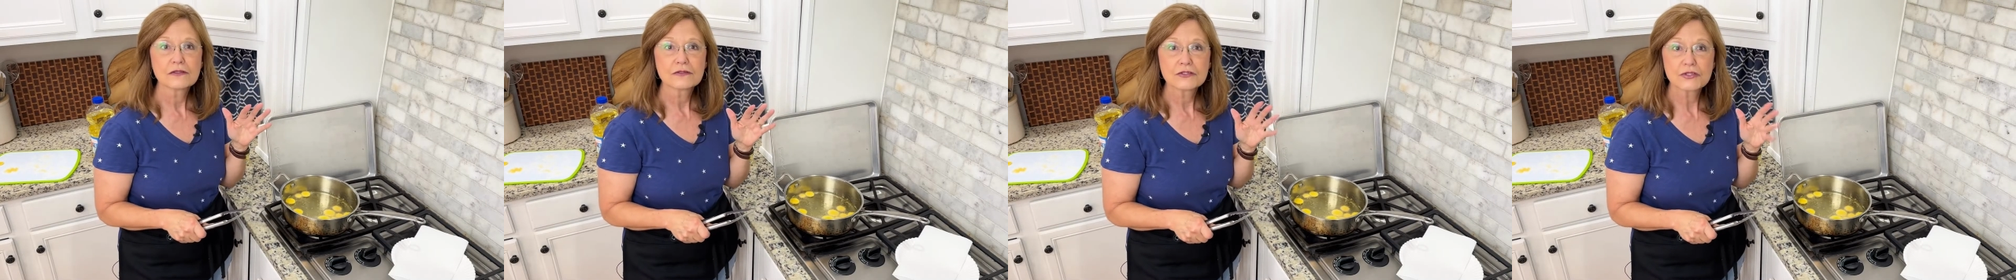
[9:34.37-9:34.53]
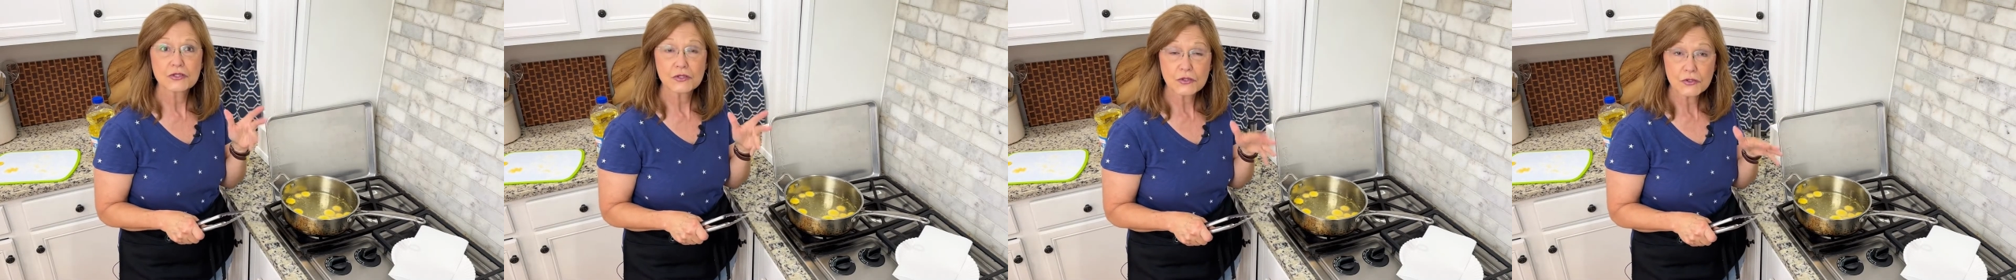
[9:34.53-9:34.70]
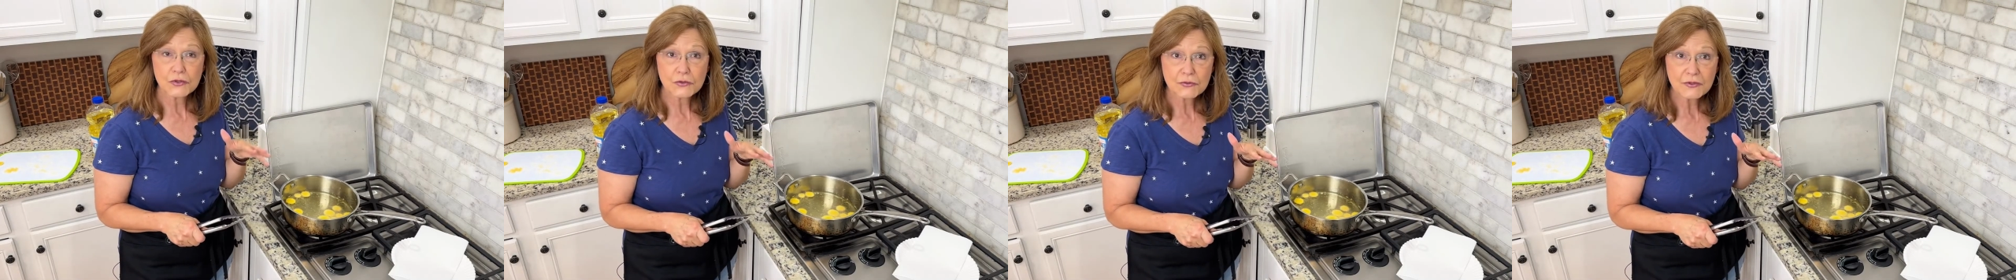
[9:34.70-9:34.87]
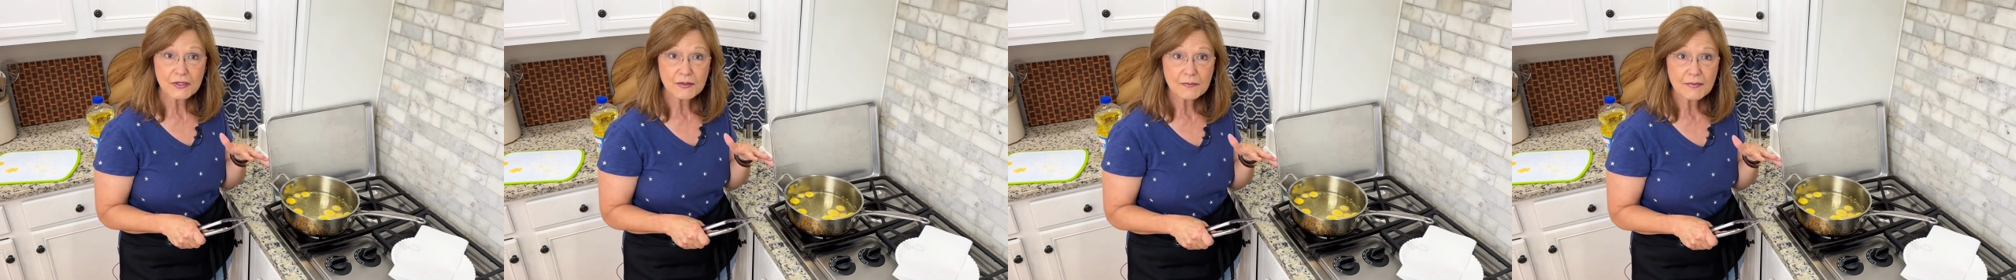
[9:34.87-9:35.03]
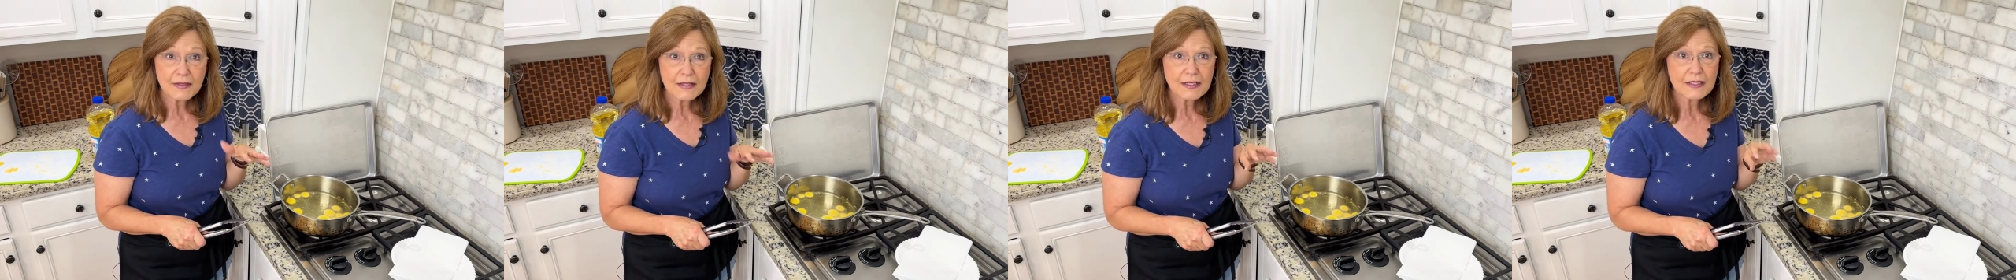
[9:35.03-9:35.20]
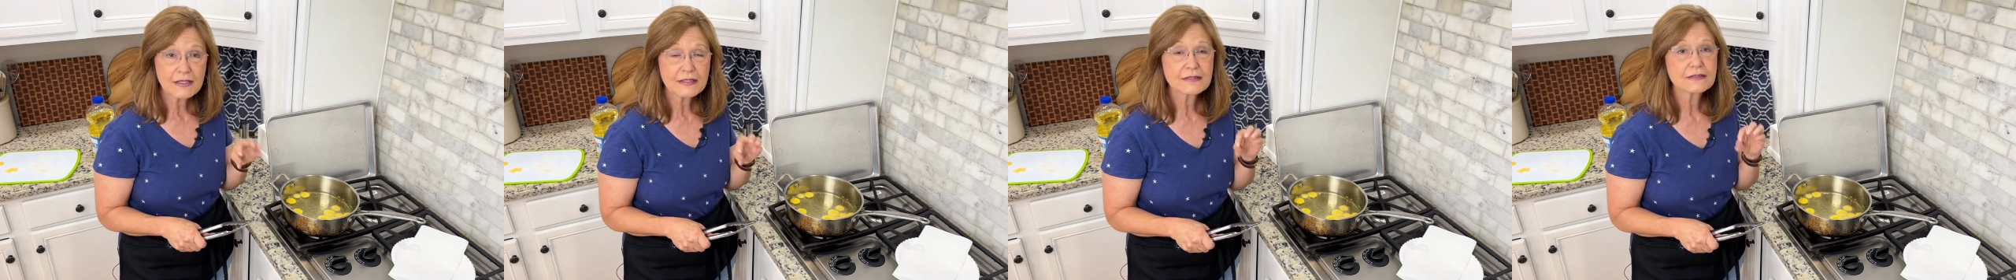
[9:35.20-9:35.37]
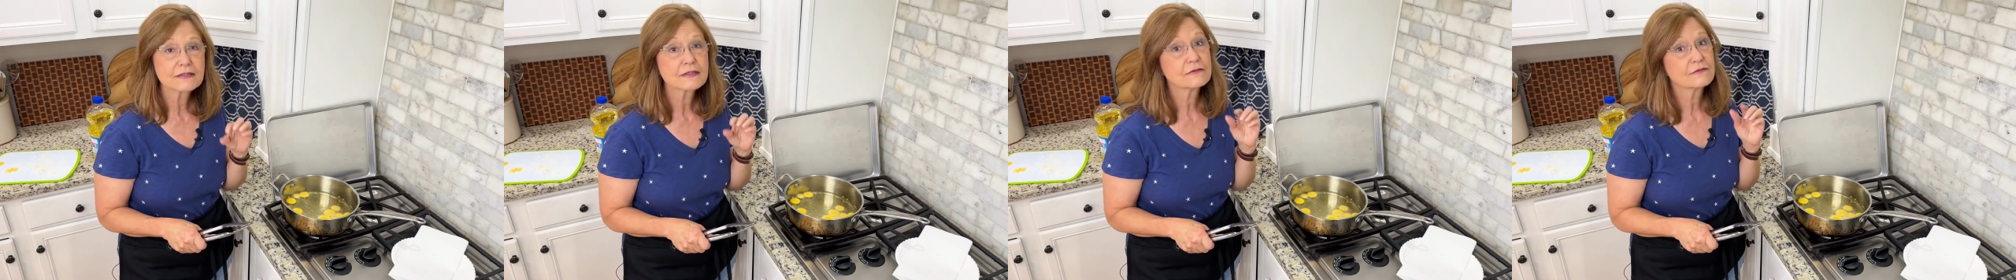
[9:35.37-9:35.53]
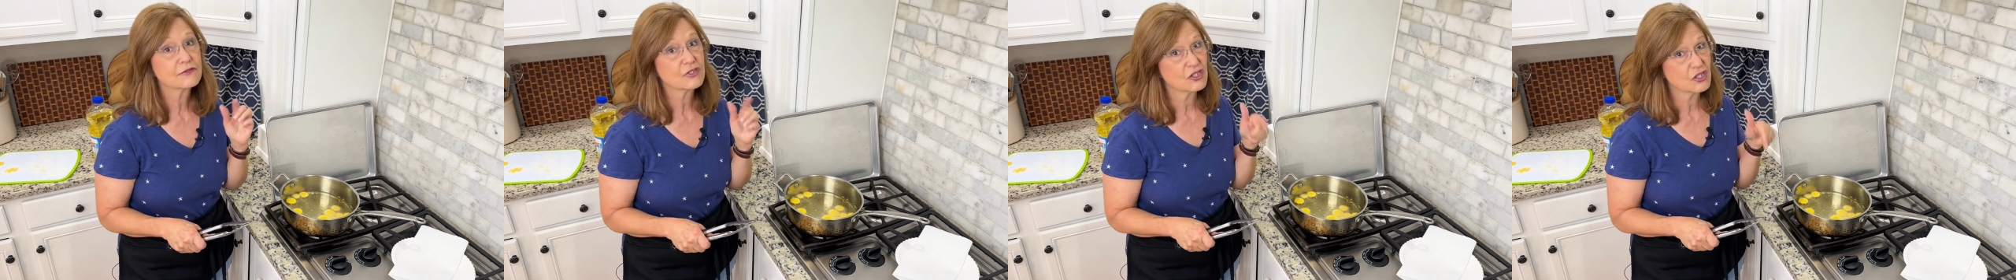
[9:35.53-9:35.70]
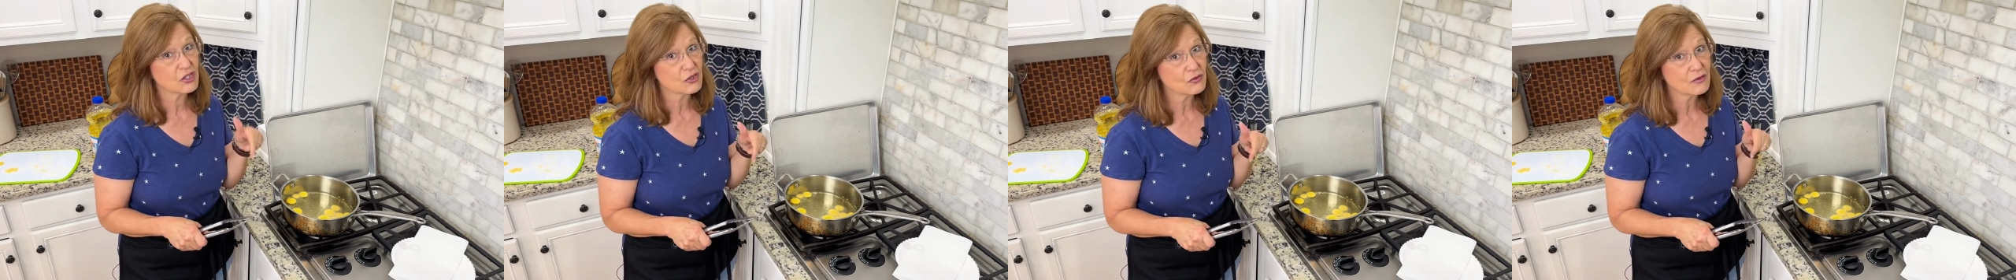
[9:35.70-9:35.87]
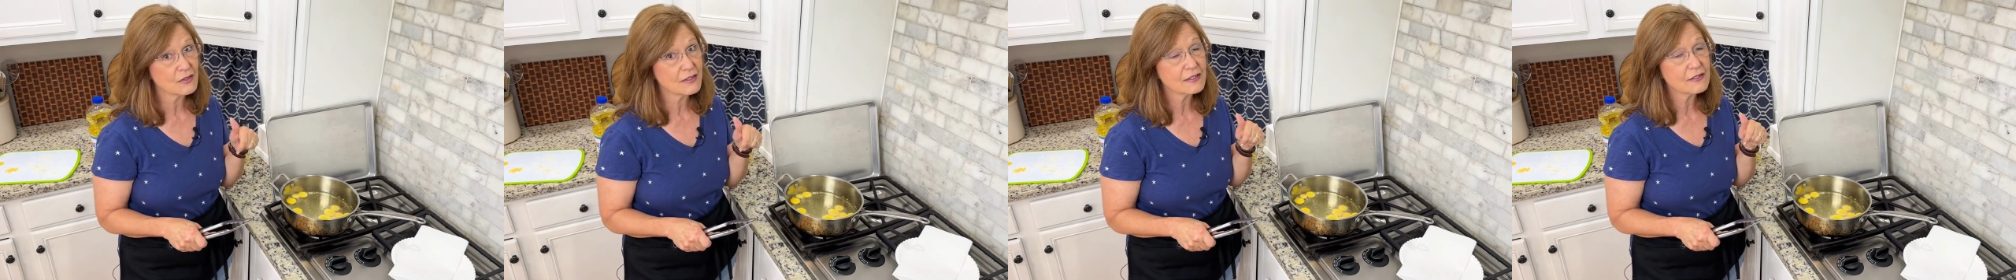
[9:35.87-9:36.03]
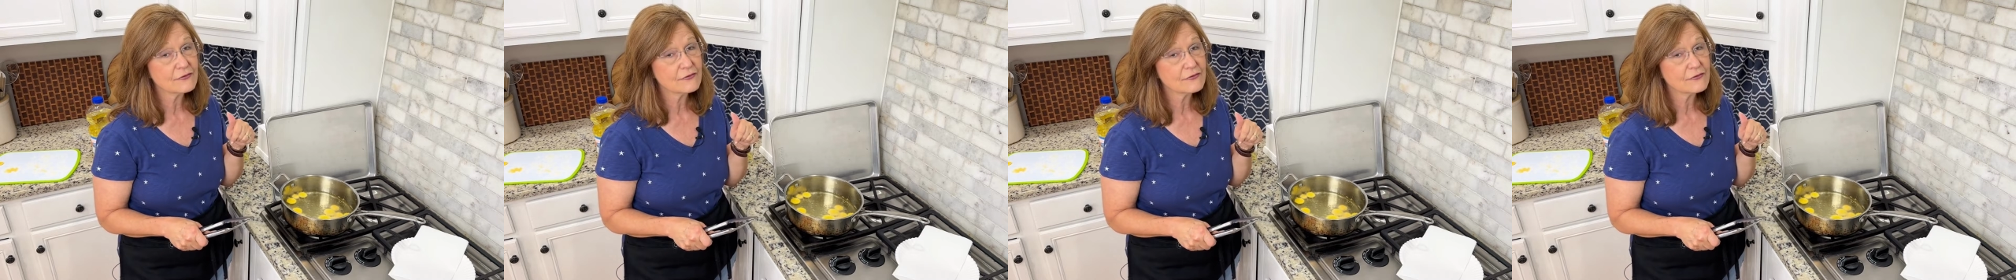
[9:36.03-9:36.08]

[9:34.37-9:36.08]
2 to 3 minutes. You do need